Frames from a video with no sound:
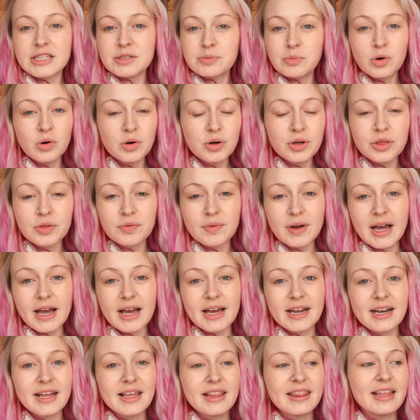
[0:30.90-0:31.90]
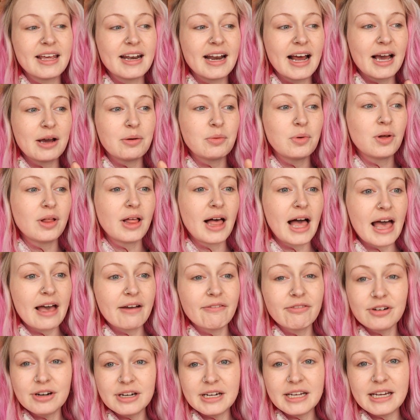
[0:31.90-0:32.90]
It's more thread than I will
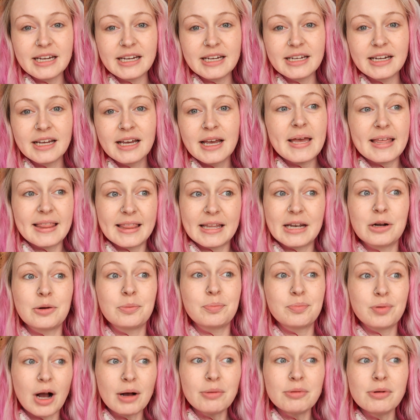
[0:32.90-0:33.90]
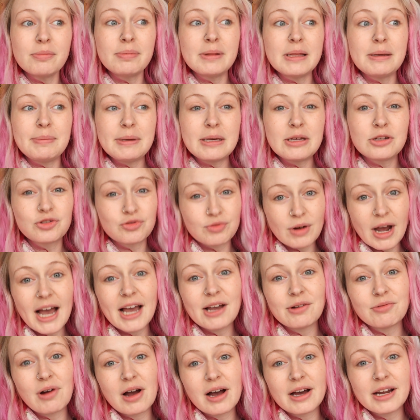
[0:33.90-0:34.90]
ever need, and it'll probably be
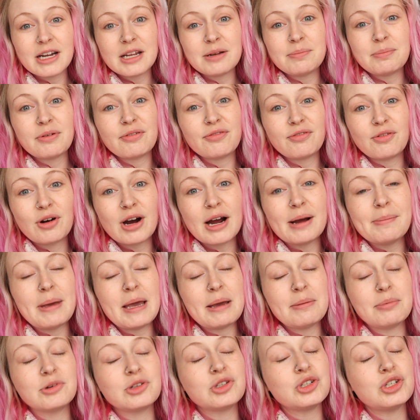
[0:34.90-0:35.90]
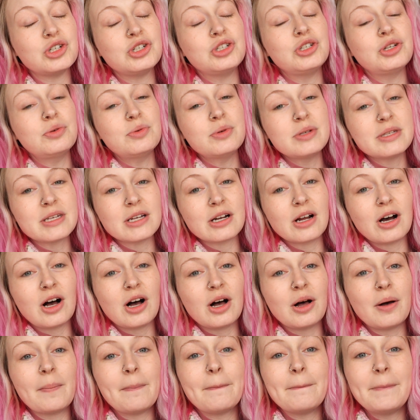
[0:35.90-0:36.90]
dry rotted before I'm able to use it
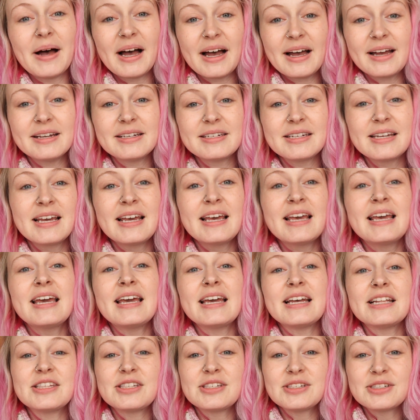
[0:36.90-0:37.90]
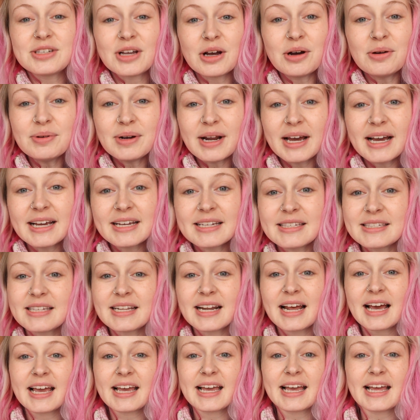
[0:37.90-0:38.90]
all, but it's so nice
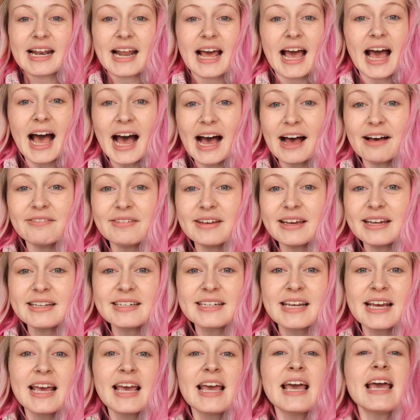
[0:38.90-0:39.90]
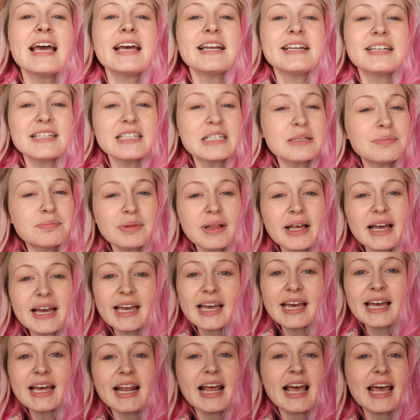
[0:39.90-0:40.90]
that I can have it and
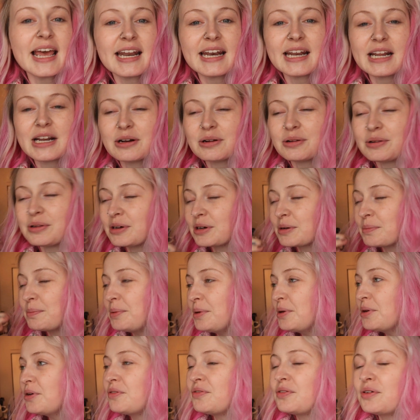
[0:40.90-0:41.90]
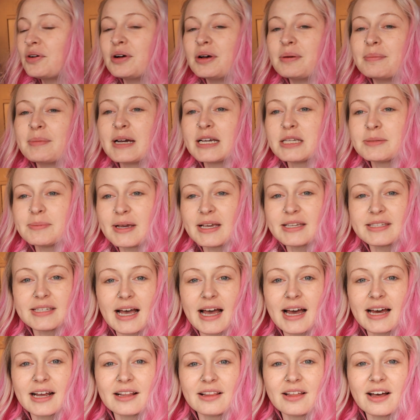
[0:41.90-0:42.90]
display it, and it'll look beautiful in my space,
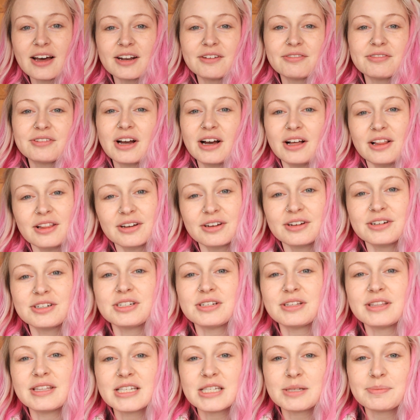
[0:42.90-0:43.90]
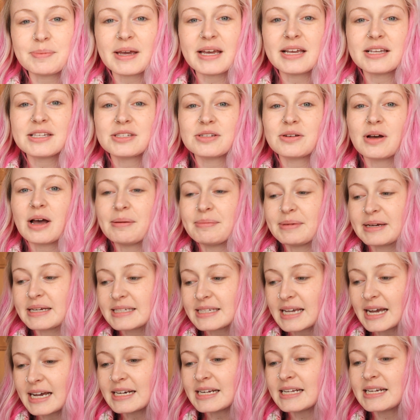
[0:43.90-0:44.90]
add a lot of color to the space. So I'm
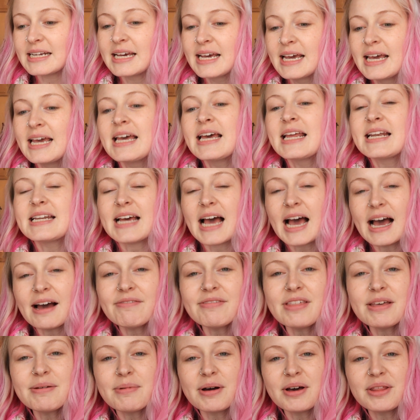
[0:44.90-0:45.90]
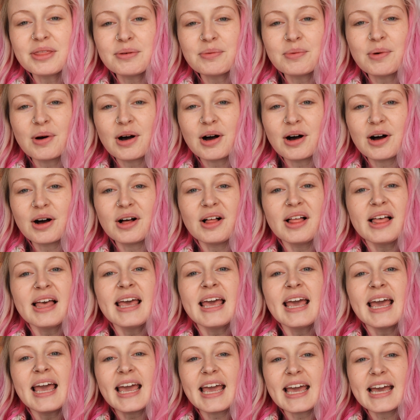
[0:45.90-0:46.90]
excited to have them on the wall
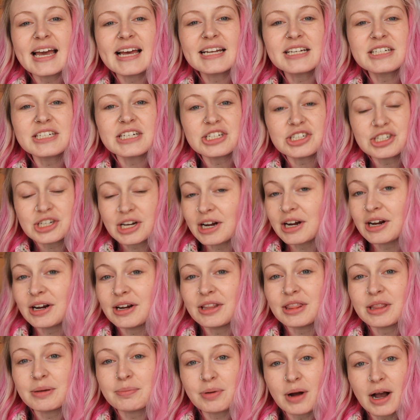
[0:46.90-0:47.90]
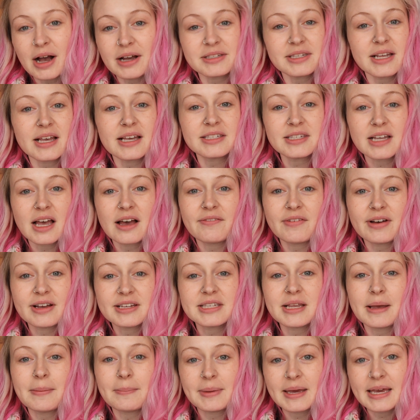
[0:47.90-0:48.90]
and to share the process of
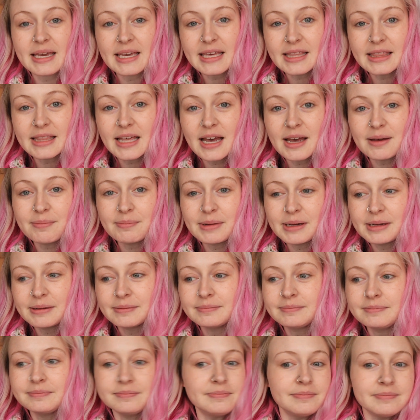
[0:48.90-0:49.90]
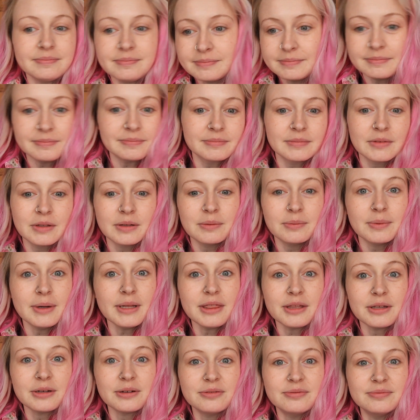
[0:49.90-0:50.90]
us making them
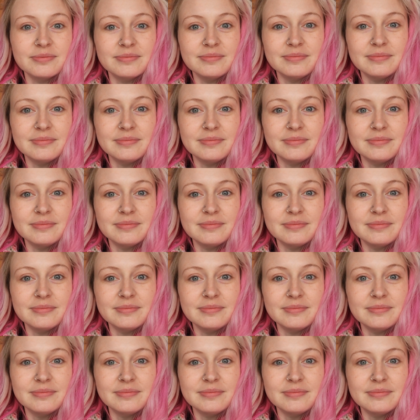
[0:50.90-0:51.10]
with you.